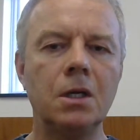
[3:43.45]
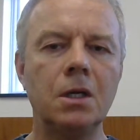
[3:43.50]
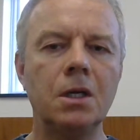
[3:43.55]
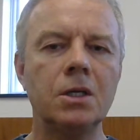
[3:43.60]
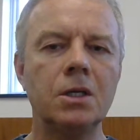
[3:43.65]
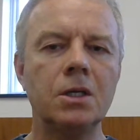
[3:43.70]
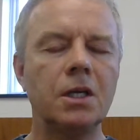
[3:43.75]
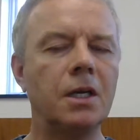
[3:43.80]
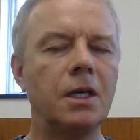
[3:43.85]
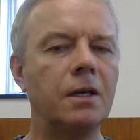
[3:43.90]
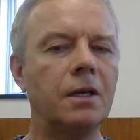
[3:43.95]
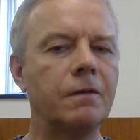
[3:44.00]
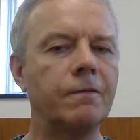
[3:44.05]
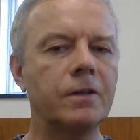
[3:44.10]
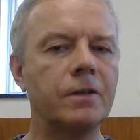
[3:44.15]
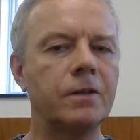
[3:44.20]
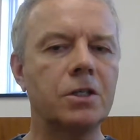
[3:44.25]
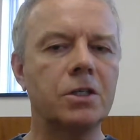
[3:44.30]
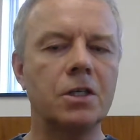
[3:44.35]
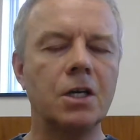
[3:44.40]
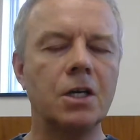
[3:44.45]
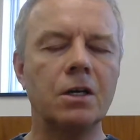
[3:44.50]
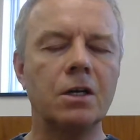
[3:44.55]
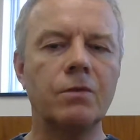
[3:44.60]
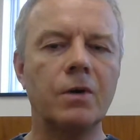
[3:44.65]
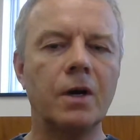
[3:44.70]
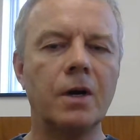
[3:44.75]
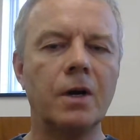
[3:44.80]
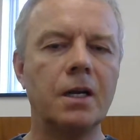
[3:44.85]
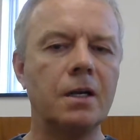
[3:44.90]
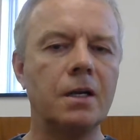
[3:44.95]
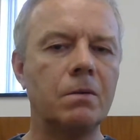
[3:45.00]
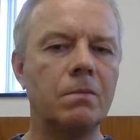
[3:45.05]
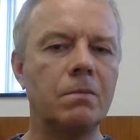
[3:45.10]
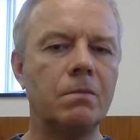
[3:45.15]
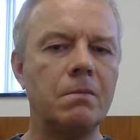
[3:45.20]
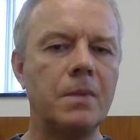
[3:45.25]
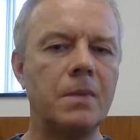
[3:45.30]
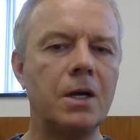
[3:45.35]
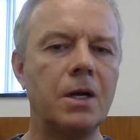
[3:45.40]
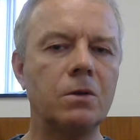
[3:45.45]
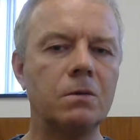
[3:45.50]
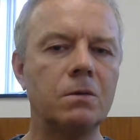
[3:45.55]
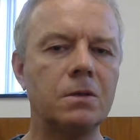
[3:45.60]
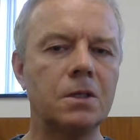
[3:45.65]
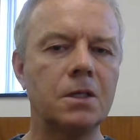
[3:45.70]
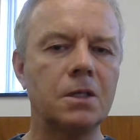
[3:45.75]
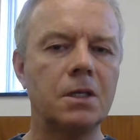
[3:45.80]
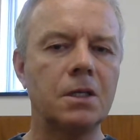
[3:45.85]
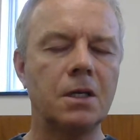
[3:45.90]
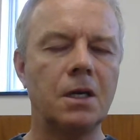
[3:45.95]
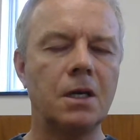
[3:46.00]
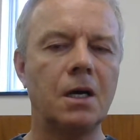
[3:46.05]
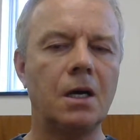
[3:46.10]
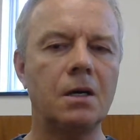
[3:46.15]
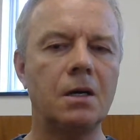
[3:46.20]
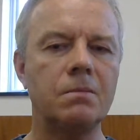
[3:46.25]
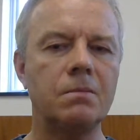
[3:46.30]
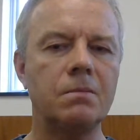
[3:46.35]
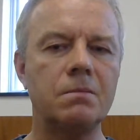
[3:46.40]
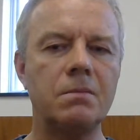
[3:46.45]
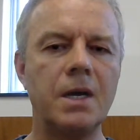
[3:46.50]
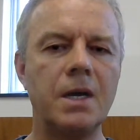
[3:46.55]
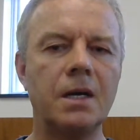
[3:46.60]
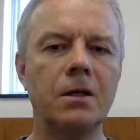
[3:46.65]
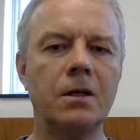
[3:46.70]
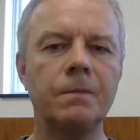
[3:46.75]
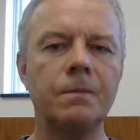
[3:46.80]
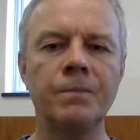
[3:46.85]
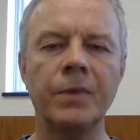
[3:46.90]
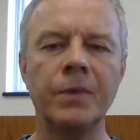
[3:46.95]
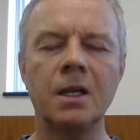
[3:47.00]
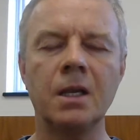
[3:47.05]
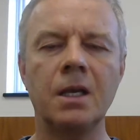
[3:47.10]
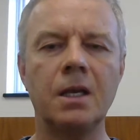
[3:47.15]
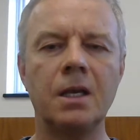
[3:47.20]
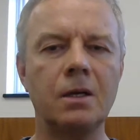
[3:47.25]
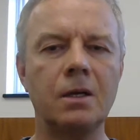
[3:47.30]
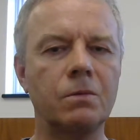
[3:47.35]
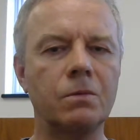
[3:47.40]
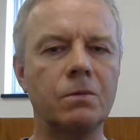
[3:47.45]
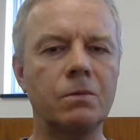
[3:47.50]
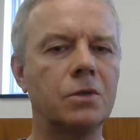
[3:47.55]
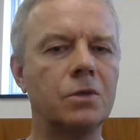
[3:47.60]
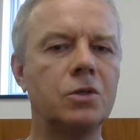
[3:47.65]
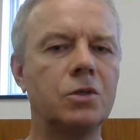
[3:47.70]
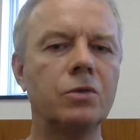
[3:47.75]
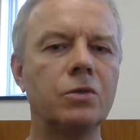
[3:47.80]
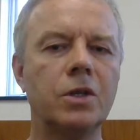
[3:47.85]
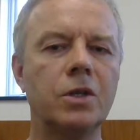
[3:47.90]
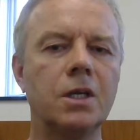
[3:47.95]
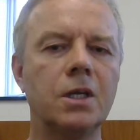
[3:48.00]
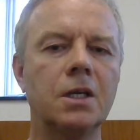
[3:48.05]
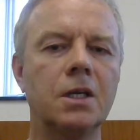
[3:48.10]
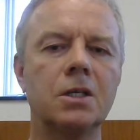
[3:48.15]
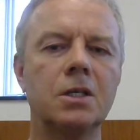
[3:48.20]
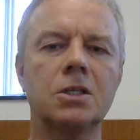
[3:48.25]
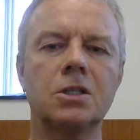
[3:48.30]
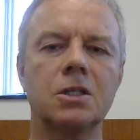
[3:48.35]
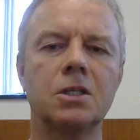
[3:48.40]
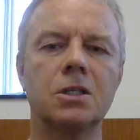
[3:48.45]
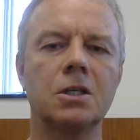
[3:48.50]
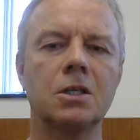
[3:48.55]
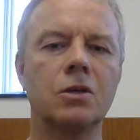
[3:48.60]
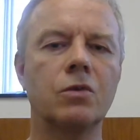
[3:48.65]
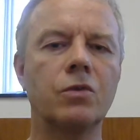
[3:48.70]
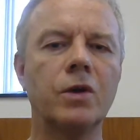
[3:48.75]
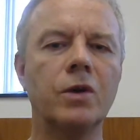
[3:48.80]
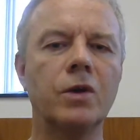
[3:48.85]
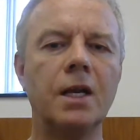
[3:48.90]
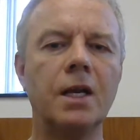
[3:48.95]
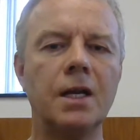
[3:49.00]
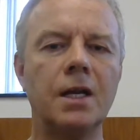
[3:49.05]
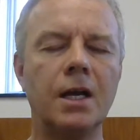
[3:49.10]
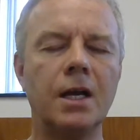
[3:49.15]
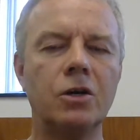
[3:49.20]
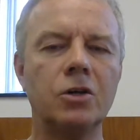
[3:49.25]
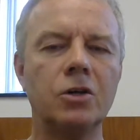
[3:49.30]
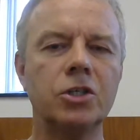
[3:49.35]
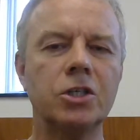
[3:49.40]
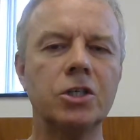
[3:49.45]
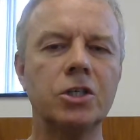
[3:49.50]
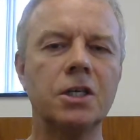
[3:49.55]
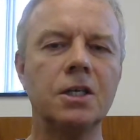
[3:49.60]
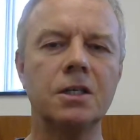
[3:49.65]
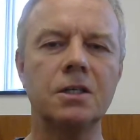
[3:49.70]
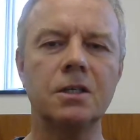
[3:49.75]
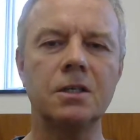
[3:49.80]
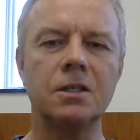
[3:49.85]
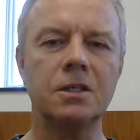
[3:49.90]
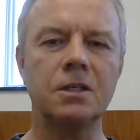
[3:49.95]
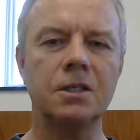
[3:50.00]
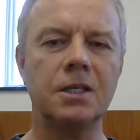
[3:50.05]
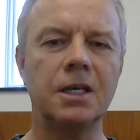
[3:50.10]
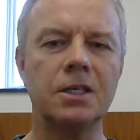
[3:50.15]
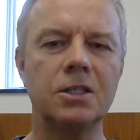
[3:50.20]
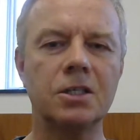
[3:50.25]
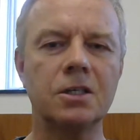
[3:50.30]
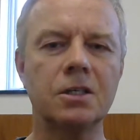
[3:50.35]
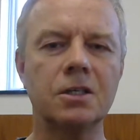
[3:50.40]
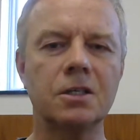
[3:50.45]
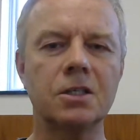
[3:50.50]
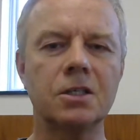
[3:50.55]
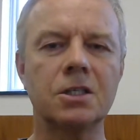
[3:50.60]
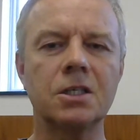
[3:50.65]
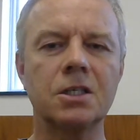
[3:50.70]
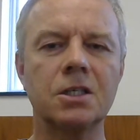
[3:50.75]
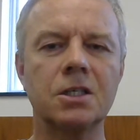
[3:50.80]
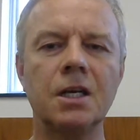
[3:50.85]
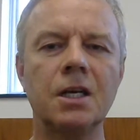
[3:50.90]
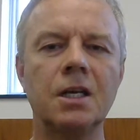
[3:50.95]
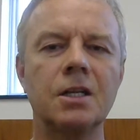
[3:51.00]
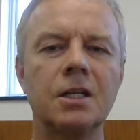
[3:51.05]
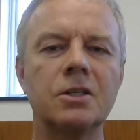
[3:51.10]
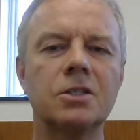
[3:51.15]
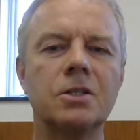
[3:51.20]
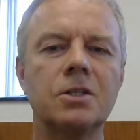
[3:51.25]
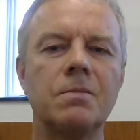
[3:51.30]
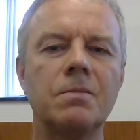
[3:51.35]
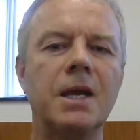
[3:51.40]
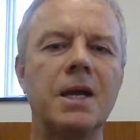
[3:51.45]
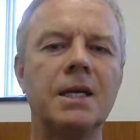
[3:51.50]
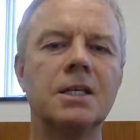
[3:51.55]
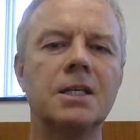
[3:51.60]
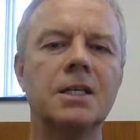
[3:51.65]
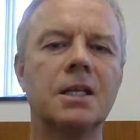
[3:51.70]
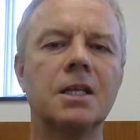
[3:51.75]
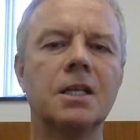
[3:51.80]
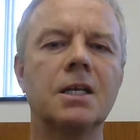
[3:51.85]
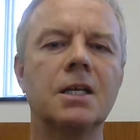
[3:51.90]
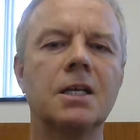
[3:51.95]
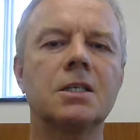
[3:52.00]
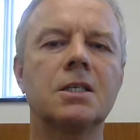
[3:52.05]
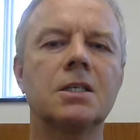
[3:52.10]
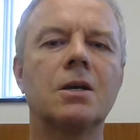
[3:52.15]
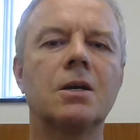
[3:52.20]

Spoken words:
If it's done right, it'll melt metal. It'll do things to create energy in deserts. There's amazing things that